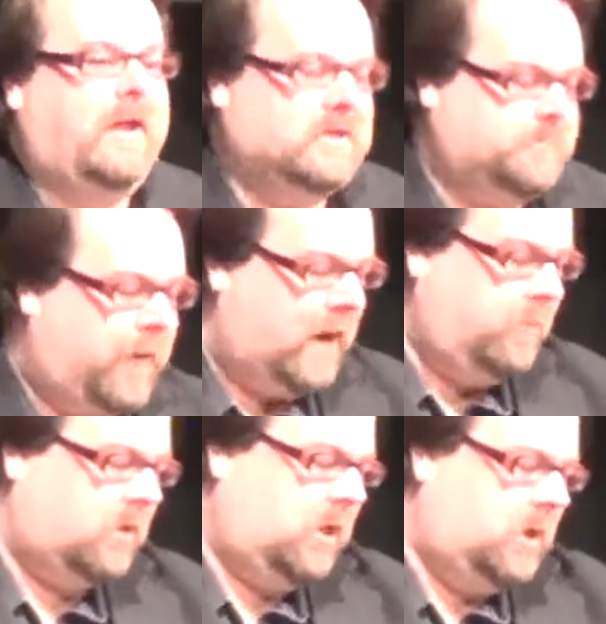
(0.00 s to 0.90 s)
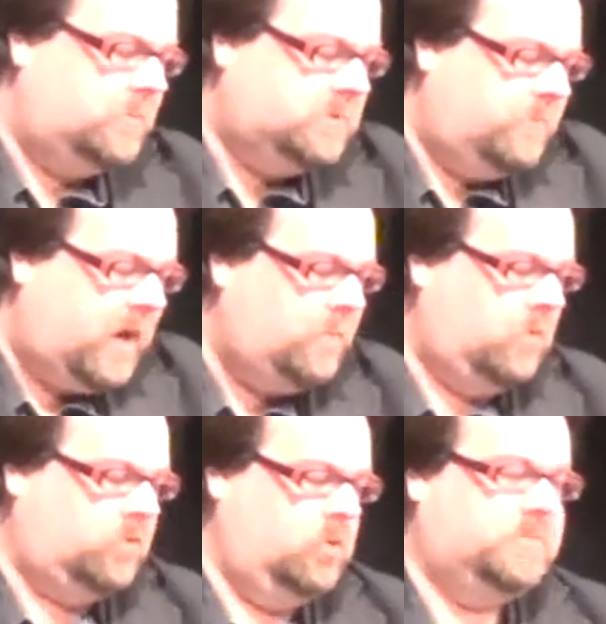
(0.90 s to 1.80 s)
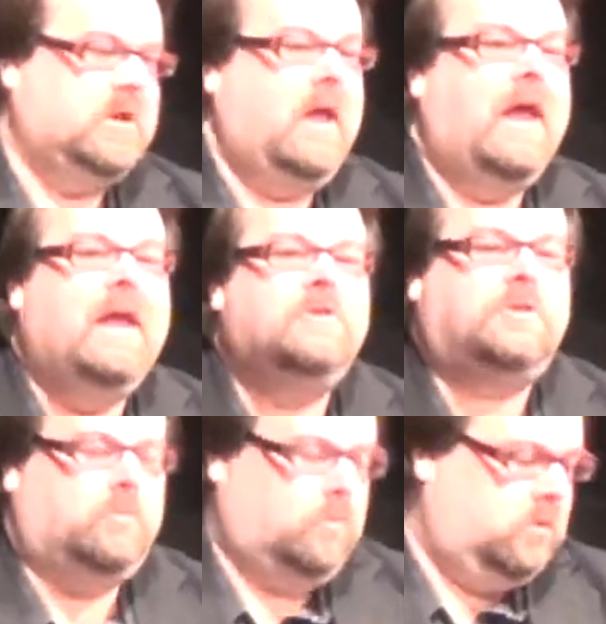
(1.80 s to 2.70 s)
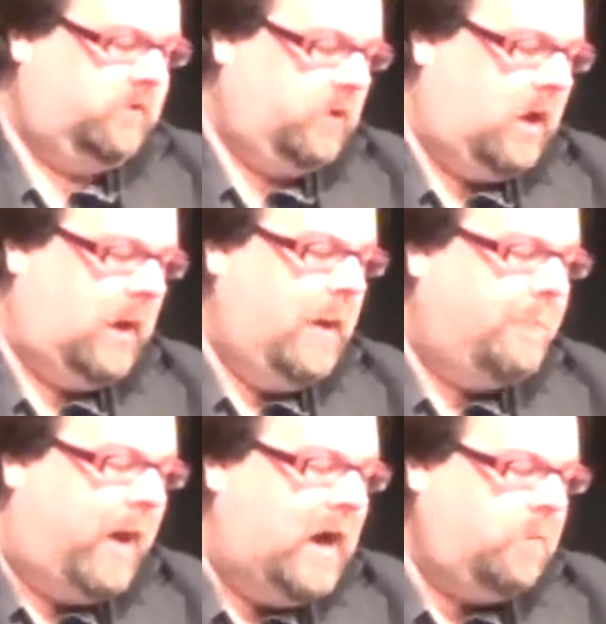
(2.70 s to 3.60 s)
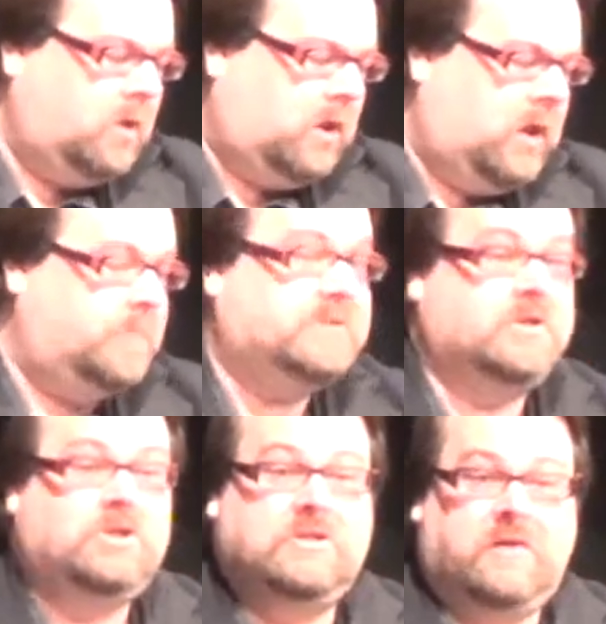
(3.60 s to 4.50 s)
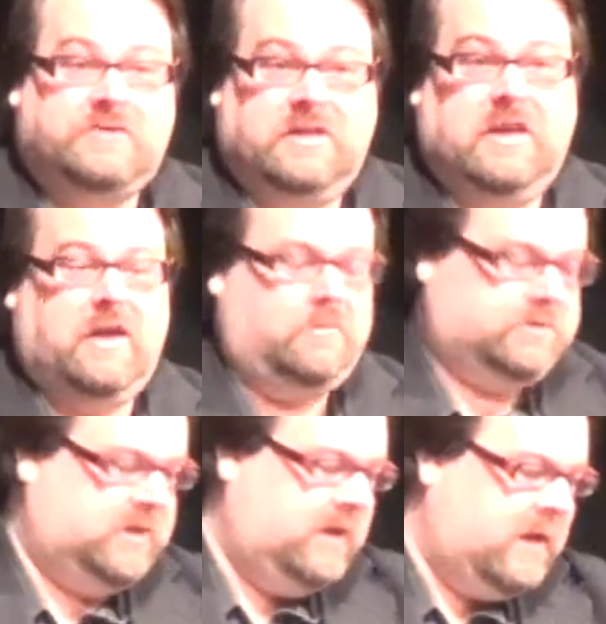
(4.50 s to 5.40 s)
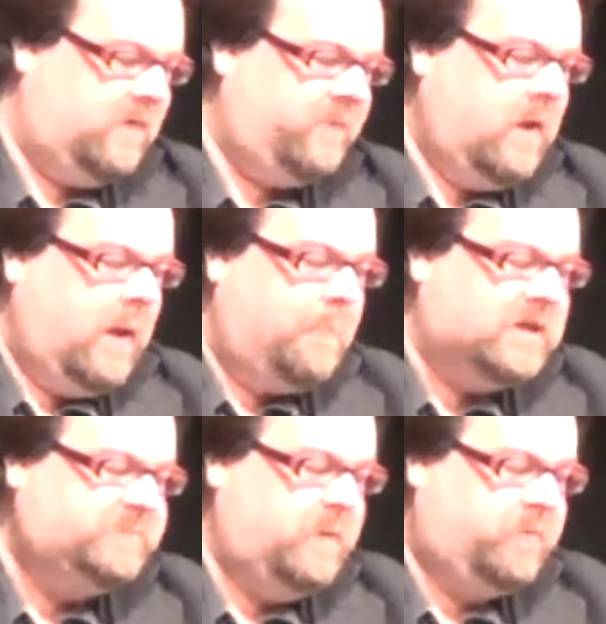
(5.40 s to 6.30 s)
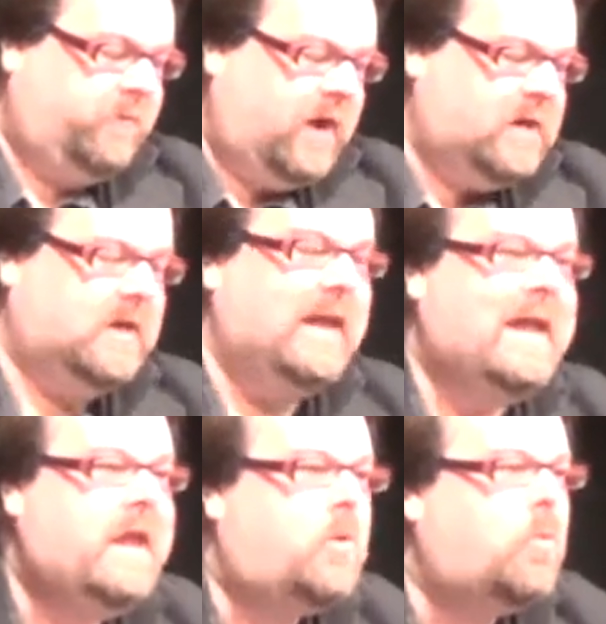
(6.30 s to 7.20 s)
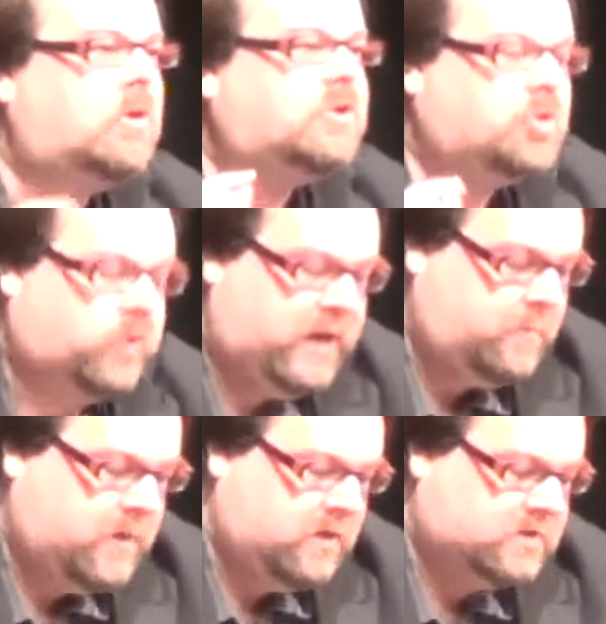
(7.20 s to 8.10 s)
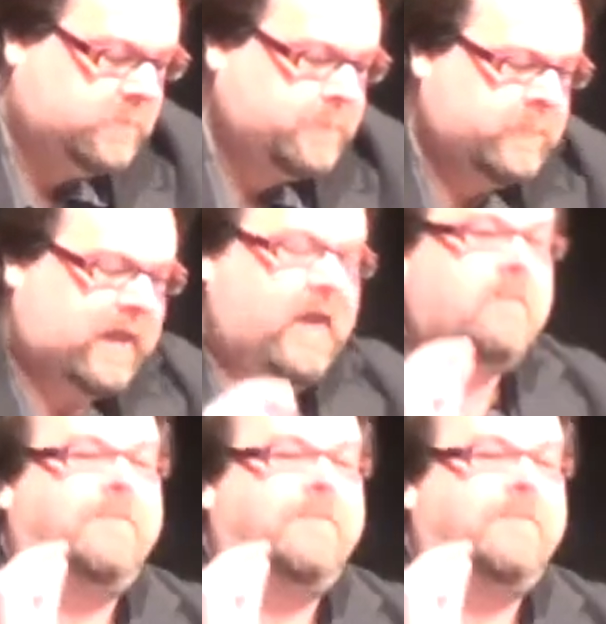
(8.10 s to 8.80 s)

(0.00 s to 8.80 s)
against Bible clubs and Bible groups. Here's the rule of law. Bible clubs such as FCA or CEF must be provided equal treatment and